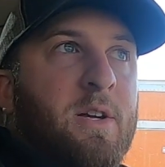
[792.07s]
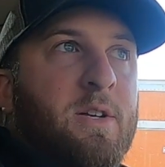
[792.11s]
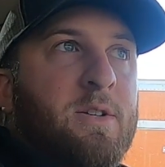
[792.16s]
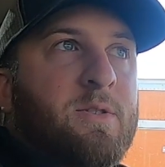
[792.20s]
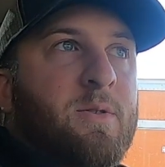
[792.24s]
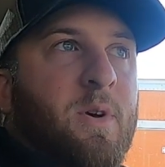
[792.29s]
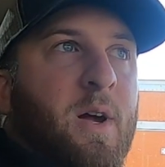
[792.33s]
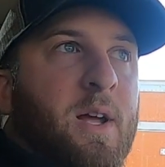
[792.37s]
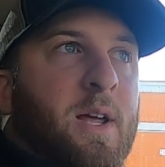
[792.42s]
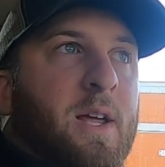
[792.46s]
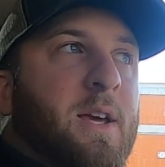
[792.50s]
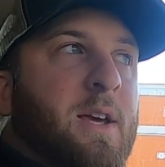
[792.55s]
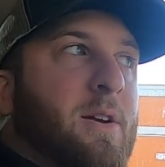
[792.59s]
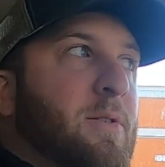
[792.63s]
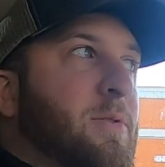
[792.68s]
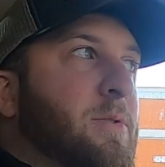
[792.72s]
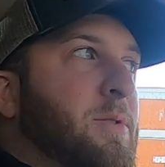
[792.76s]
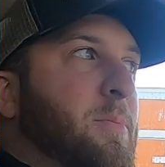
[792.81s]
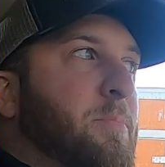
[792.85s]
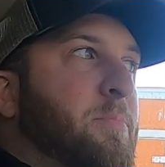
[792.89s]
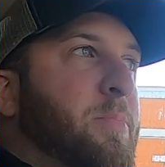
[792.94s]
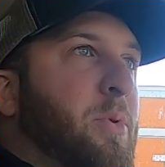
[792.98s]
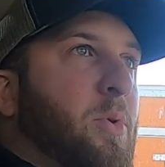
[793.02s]
So I get on
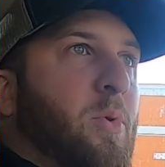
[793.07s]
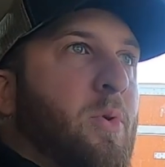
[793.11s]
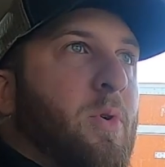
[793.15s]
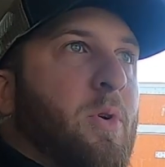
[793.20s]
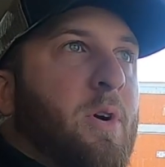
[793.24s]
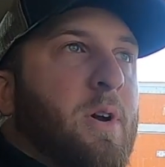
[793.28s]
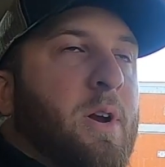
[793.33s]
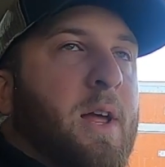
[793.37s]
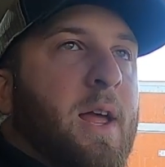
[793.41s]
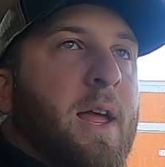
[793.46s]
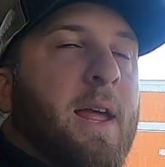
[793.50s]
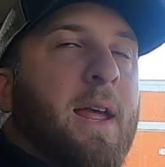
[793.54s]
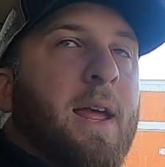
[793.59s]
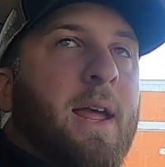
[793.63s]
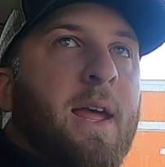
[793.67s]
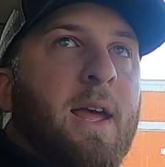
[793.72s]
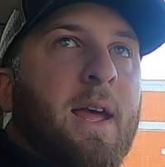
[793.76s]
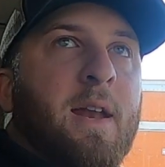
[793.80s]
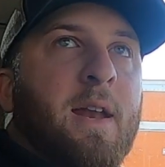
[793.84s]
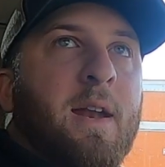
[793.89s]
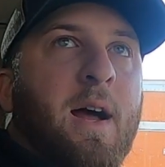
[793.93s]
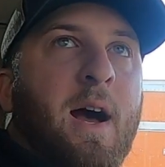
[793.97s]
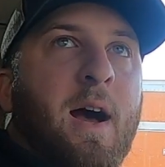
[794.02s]
the board,
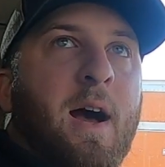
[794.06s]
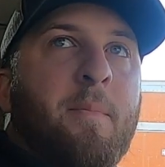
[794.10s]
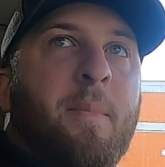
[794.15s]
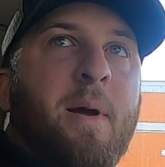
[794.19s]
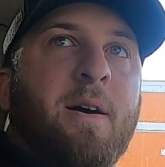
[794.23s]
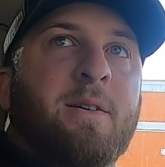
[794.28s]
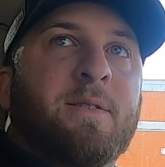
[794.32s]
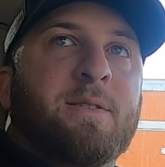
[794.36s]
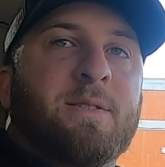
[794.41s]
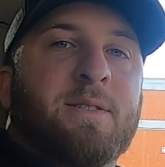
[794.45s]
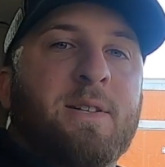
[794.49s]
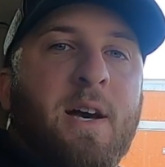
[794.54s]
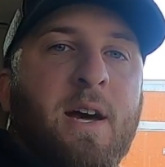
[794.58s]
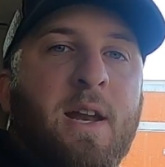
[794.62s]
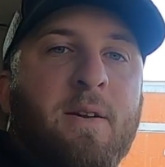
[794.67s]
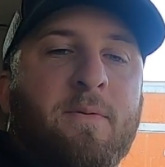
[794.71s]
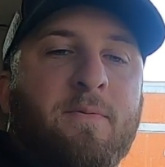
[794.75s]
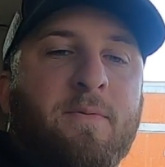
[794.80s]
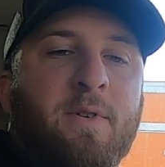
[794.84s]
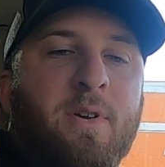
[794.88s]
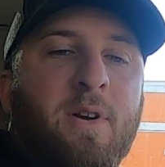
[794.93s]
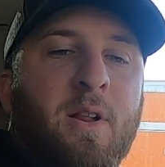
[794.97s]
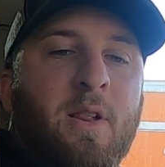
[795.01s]
and I'm outside
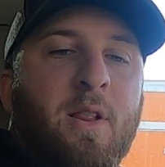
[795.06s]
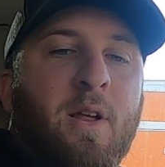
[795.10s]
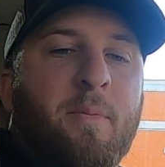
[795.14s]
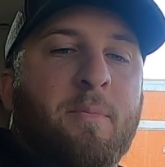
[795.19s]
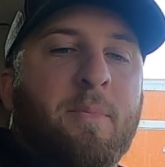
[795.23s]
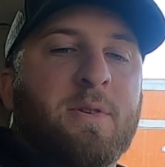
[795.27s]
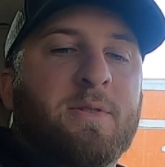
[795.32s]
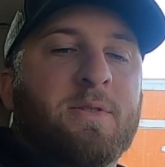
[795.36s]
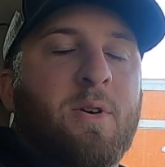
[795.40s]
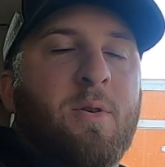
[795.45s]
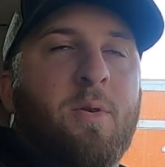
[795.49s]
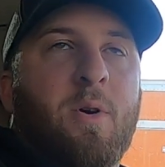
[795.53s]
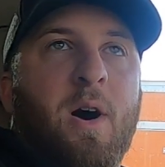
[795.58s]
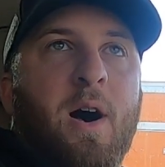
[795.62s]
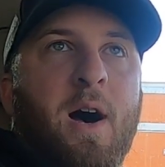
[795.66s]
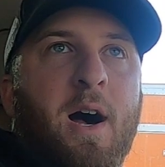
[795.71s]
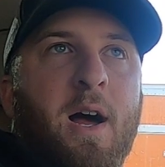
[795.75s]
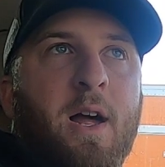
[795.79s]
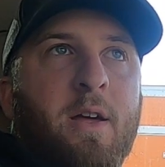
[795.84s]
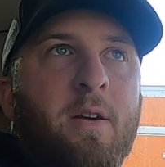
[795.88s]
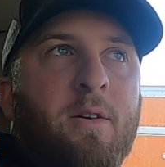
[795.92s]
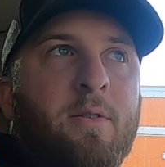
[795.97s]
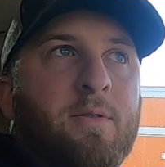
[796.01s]
of Columbus,
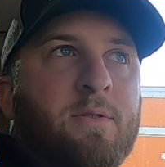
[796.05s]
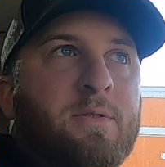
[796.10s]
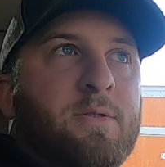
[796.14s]
Ohio.